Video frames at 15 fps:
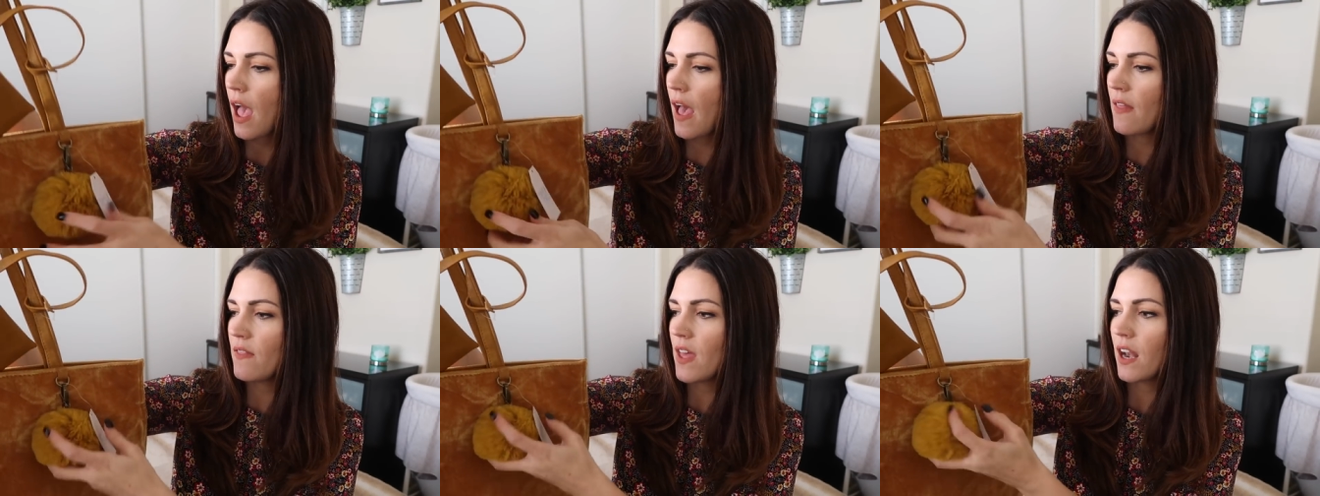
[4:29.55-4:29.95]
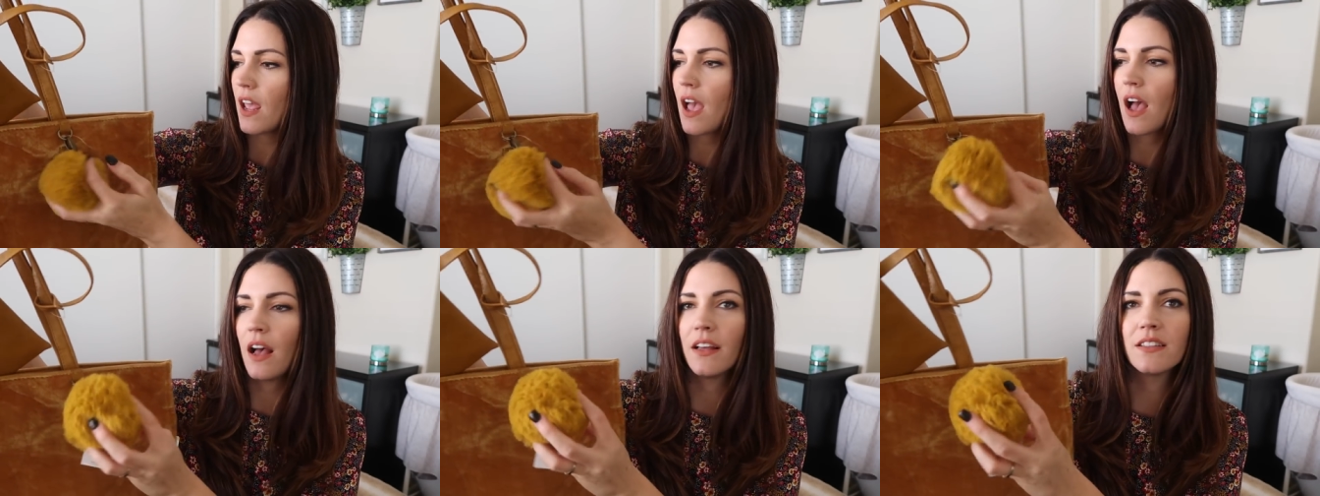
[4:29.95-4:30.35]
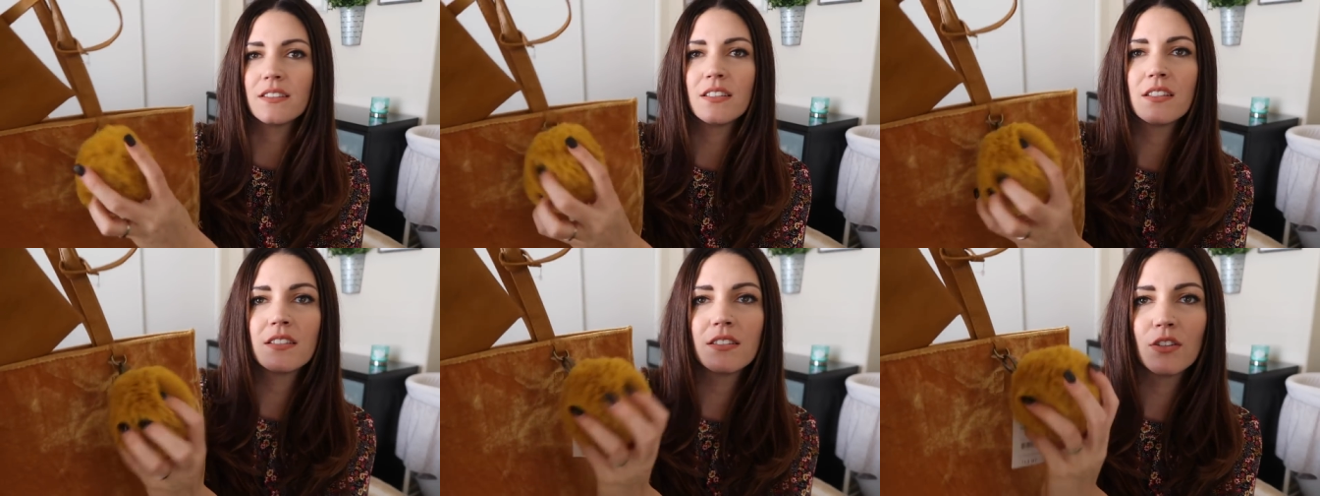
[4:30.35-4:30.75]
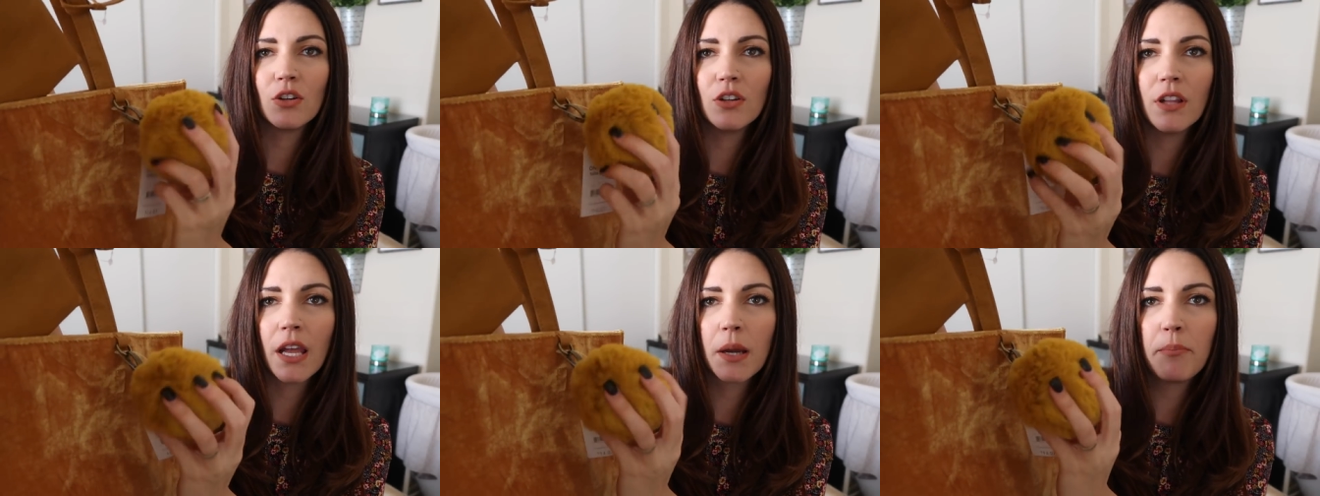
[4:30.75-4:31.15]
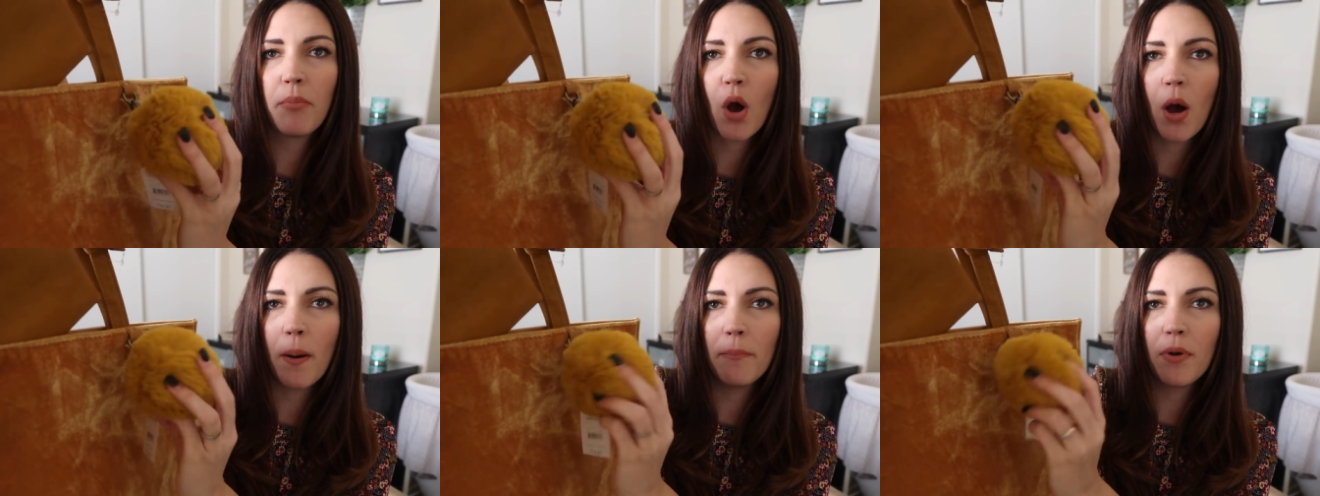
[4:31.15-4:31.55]
and then it has this little like
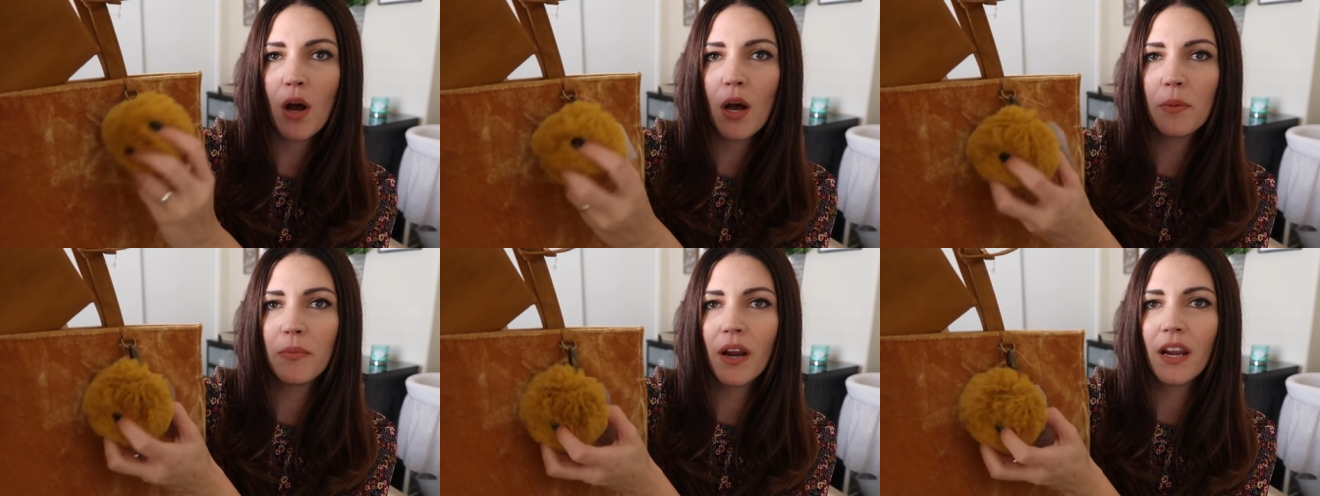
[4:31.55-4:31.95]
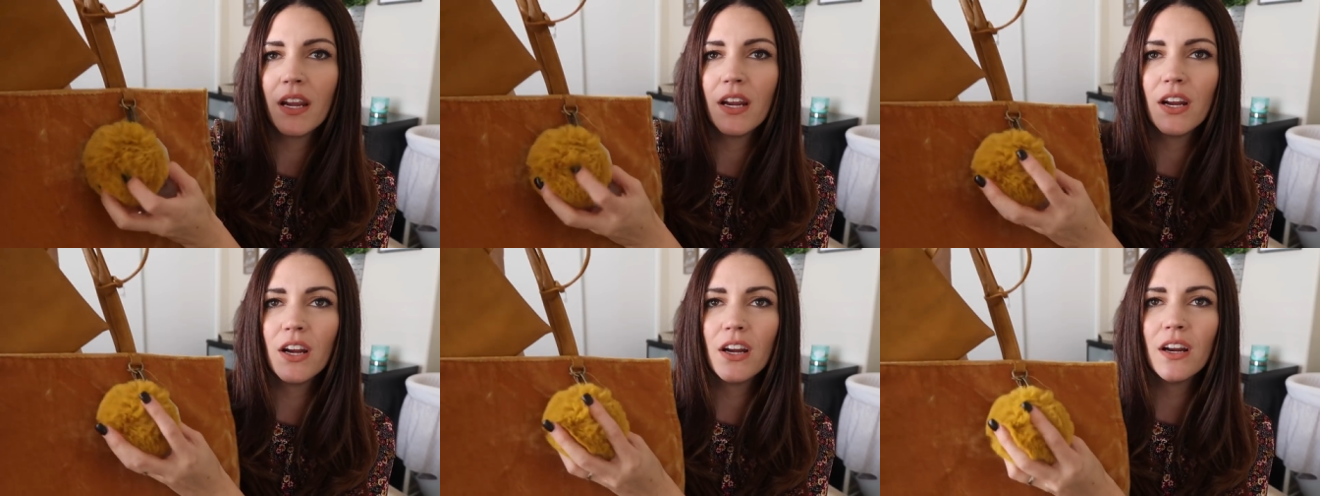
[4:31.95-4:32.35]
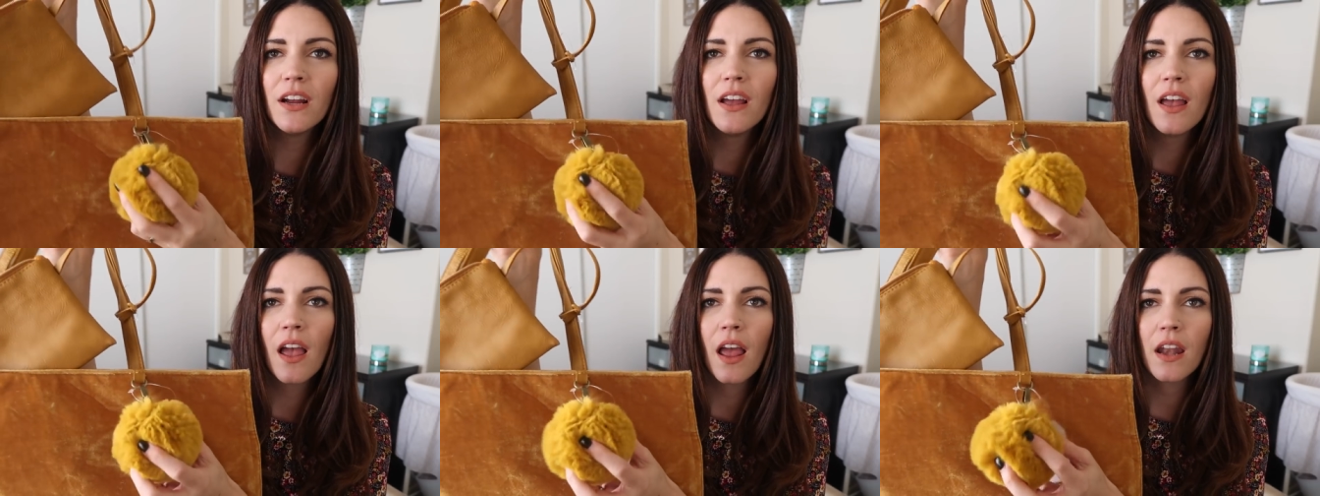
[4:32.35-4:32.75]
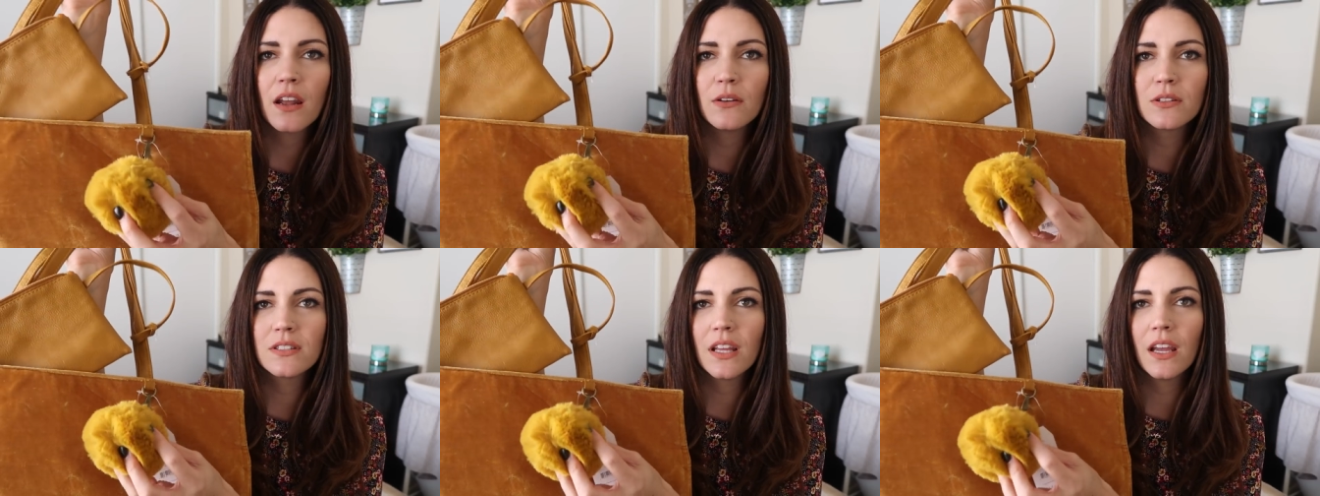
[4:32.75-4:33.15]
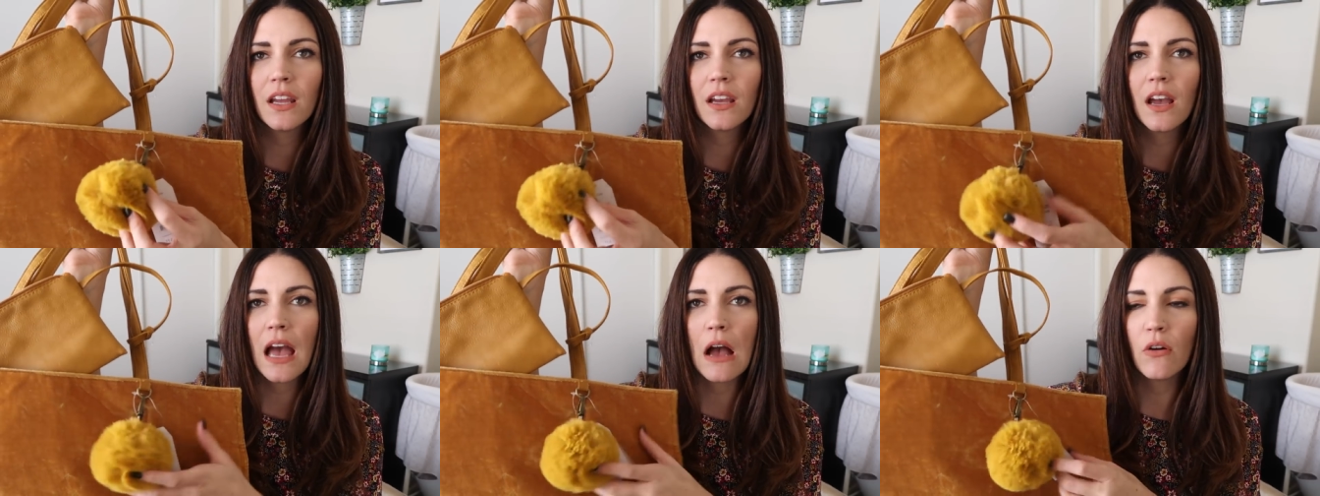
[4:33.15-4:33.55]
pom-pom right here, and I was
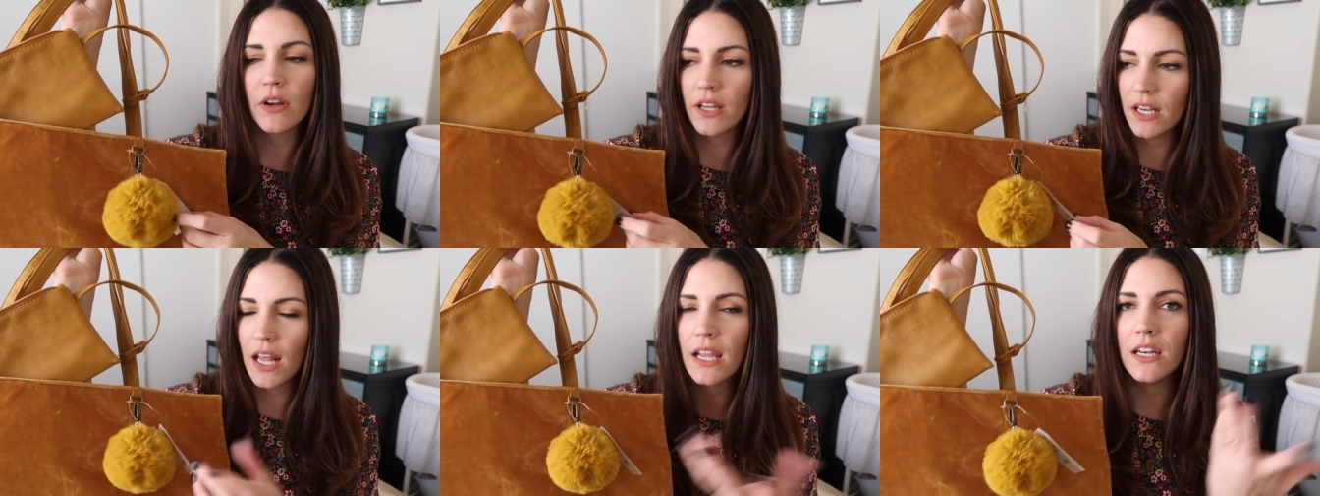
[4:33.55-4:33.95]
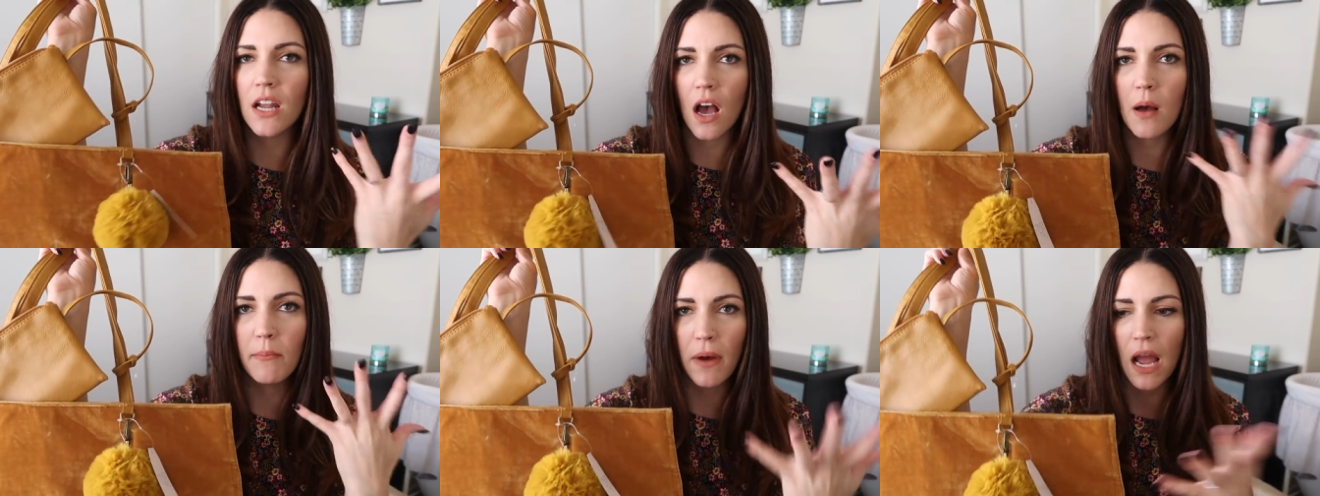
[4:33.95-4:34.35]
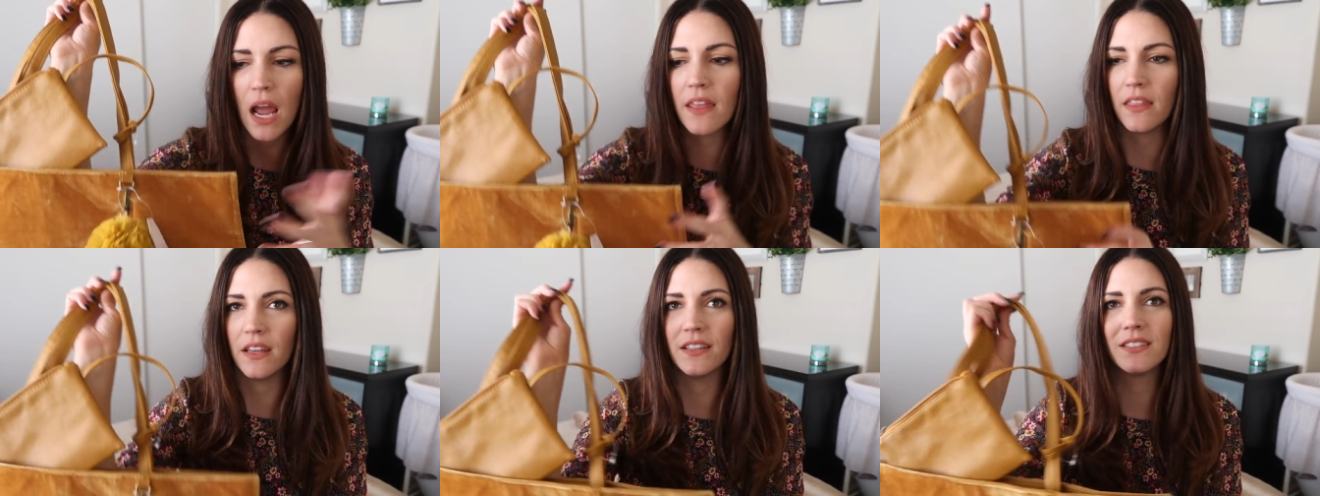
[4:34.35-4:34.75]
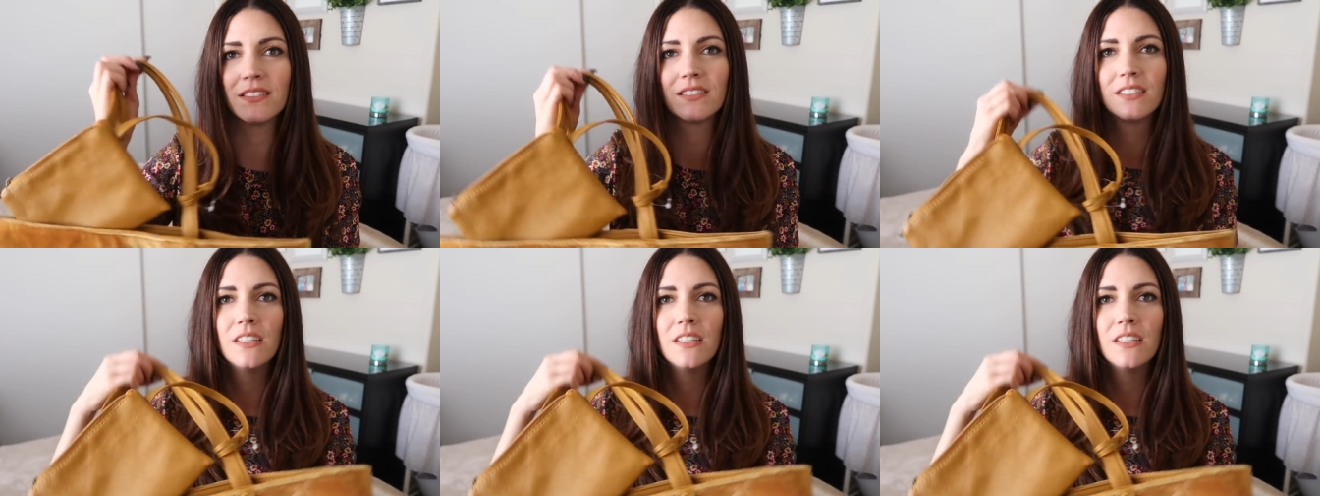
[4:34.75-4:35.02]
like, how can I not buy this?